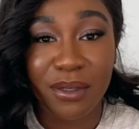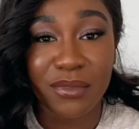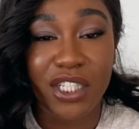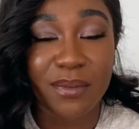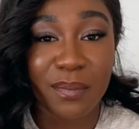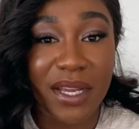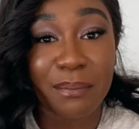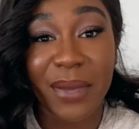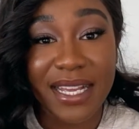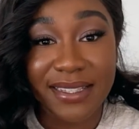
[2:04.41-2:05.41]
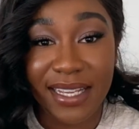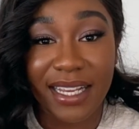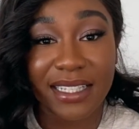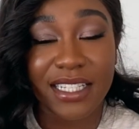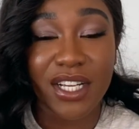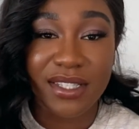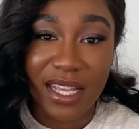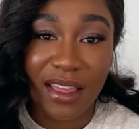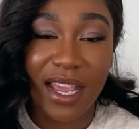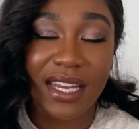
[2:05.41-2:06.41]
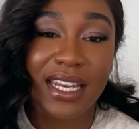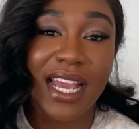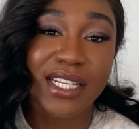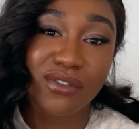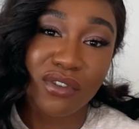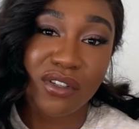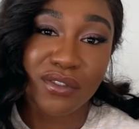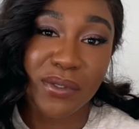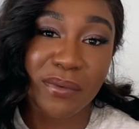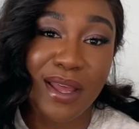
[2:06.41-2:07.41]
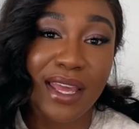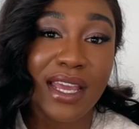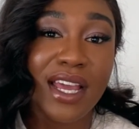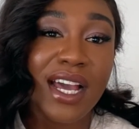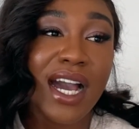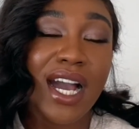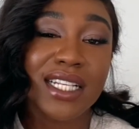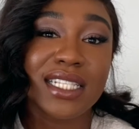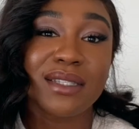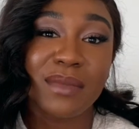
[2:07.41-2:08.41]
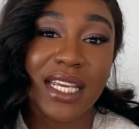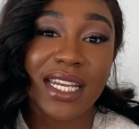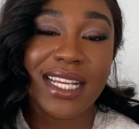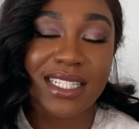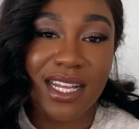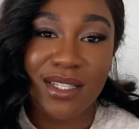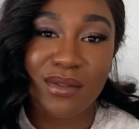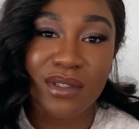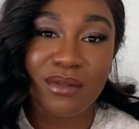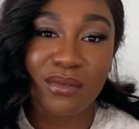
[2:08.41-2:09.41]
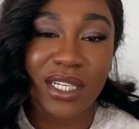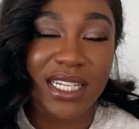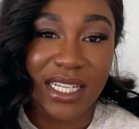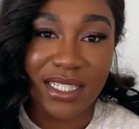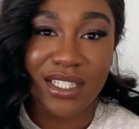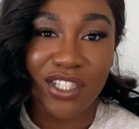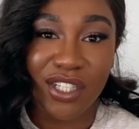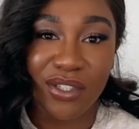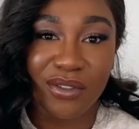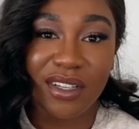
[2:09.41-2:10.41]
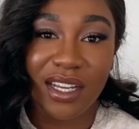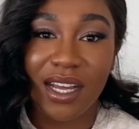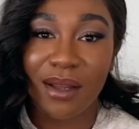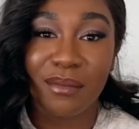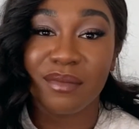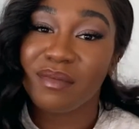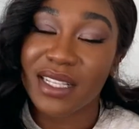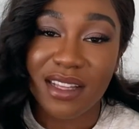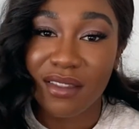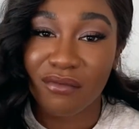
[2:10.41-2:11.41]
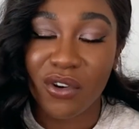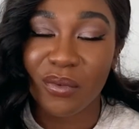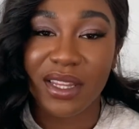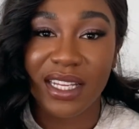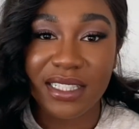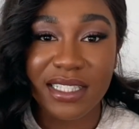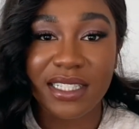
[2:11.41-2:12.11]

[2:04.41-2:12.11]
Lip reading: She's basic, and I don't say that in a derogatory way. I just mean it does what it needs to do. There's nothing wrong with it.